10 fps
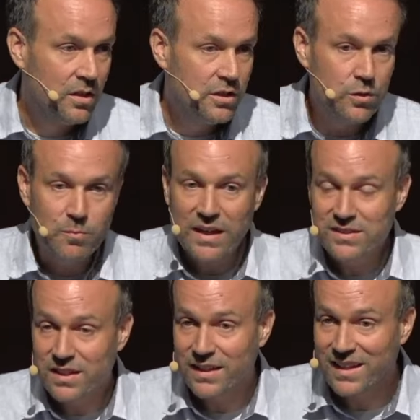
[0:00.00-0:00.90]
You'd
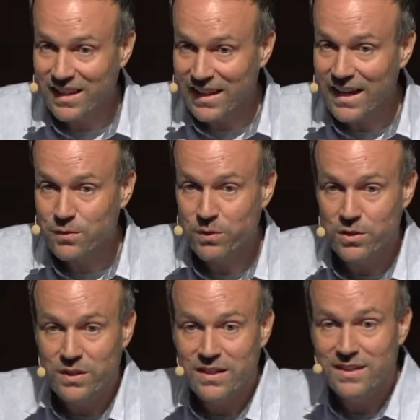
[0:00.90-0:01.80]
basically collect what you
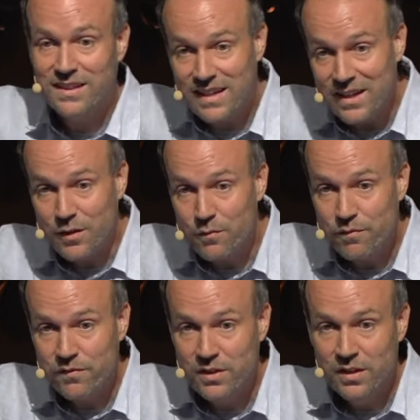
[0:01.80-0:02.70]
needed to
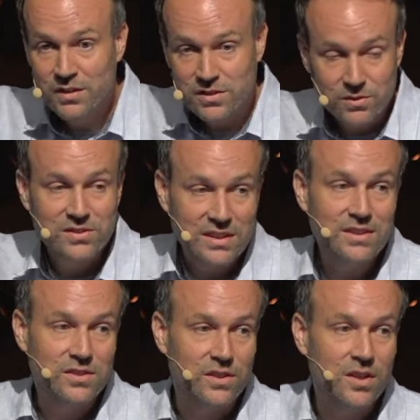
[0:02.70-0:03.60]
give to
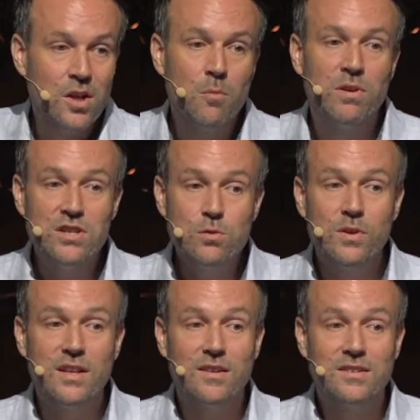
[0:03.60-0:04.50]
Caesar, but you
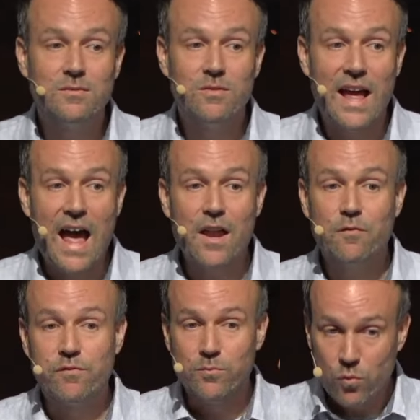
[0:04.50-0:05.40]
would
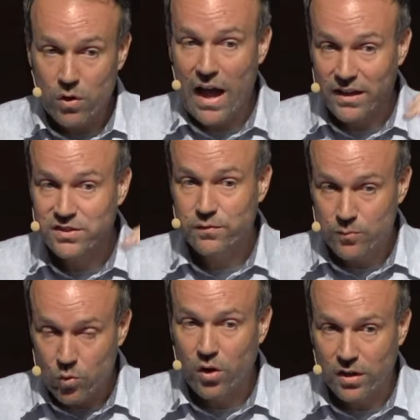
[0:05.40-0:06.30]
ask for
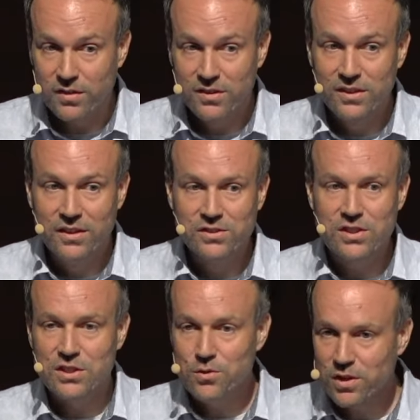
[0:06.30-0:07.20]
more so
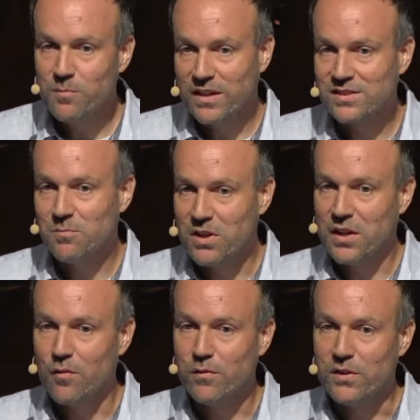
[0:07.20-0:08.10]
that you could make some money
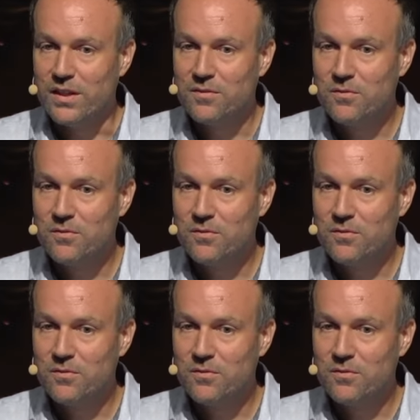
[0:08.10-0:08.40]
off of it.